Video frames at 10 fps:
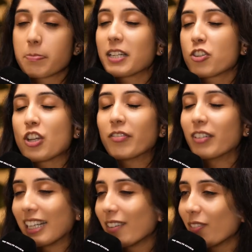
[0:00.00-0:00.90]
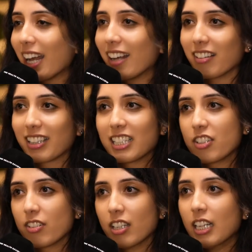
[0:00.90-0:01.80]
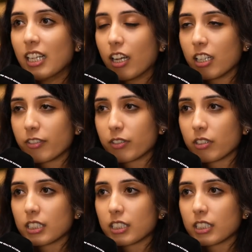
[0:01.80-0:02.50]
but generally for health and overall.